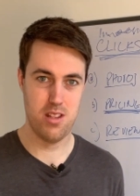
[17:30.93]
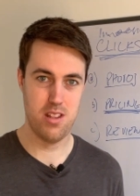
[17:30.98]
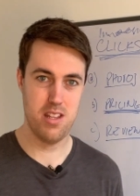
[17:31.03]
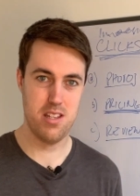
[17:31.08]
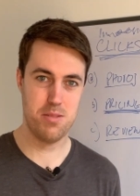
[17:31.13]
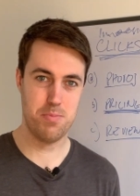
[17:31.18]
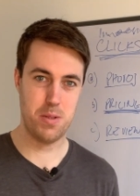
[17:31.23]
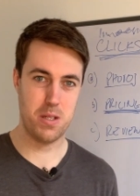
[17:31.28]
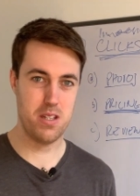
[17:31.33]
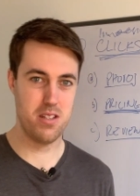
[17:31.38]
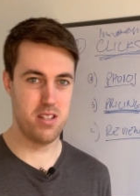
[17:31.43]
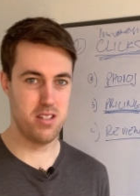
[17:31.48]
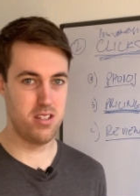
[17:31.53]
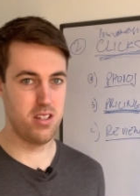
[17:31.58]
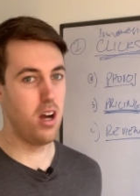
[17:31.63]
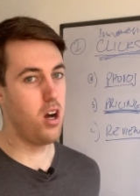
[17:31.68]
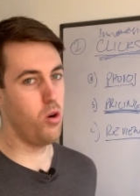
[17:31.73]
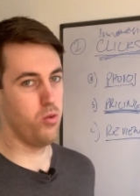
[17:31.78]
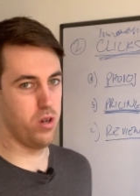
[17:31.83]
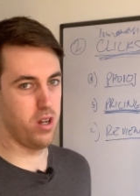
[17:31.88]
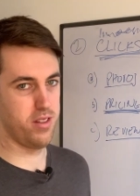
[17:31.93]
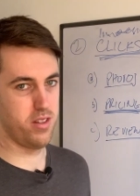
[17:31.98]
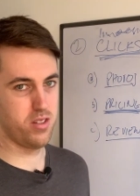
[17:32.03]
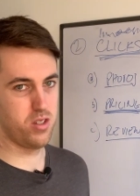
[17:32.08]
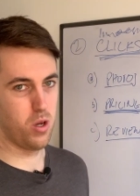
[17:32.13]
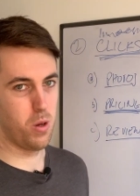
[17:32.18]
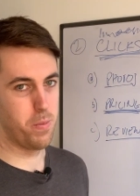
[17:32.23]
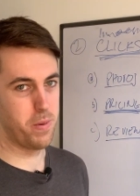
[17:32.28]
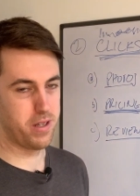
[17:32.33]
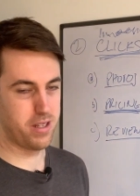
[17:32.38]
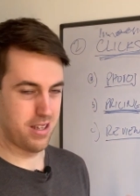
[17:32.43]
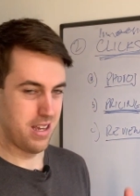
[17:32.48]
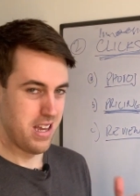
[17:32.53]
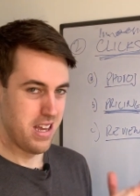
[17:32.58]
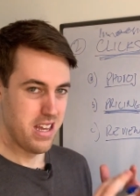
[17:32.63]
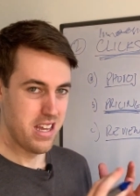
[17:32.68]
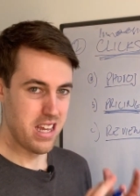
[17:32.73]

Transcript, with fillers: to this because it's a whole nother topic